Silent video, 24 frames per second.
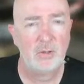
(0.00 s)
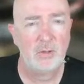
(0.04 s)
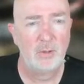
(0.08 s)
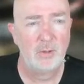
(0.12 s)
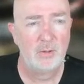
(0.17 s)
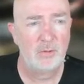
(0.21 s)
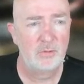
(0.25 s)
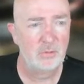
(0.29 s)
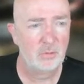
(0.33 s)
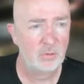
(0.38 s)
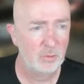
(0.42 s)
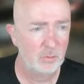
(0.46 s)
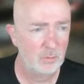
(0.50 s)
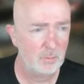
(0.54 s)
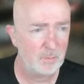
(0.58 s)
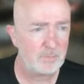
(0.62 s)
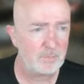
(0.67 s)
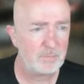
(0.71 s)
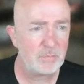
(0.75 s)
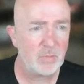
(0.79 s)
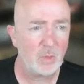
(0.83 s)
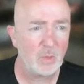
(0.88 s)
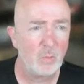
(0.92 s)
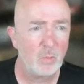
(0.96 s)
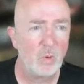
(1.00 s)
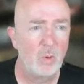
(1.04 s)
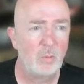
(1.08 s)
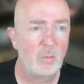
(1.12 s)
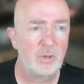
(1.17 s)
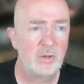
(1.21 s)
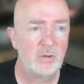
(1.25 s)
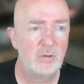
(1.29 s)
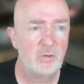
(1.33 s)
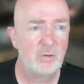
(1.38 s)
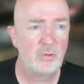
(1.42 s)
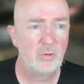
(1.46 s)
So what we
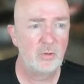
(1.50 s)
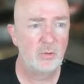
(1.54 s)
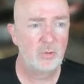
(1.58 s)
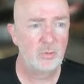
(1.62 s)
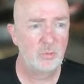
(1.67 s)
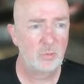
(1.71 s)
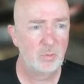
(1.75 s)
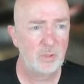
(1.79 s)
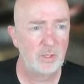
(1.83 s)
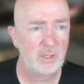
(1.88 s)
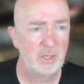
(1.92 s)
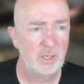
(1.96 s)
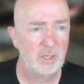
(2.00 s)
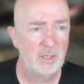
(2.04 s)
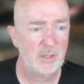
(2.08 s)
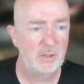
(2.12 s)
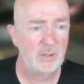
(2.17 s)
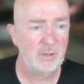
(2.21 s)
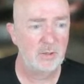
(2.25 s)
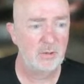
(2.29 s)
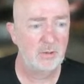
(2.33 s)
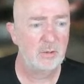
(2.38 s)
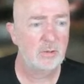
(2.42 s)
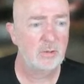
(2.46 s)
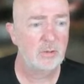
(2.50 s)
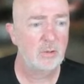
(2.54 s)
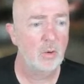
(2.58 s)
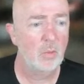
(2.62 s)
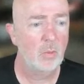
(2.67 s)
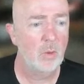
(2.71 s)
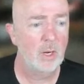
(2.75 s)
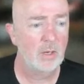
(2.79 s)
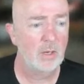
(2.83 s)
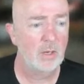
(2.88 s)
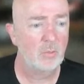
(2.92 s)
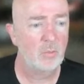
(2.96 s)
can do is we can go
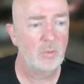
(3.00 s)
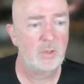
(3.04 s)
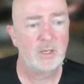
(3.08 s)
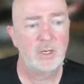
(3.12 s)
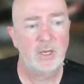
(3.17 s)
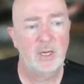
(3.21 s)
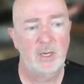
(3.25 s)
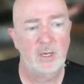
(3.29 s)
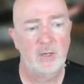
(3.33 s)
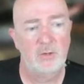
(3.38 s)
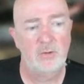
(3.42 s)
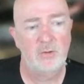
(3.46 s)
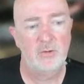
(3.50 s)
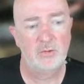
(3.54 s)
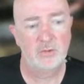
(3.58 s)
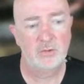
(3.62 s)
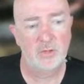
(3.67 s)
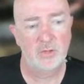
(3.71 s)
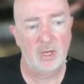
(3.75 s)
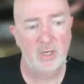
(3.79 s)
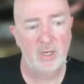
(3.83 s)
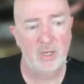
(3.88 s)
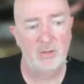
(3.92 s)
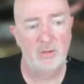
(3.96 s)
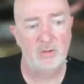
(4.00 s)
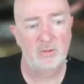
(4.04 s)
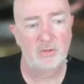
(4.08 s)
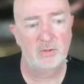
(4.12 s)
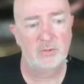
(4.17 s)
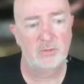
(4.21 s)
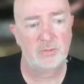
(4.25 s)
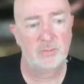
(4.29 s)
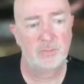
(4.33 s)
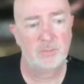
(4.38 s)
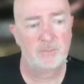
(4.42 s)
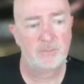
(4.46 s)
out and we can design
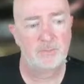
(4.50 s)
this.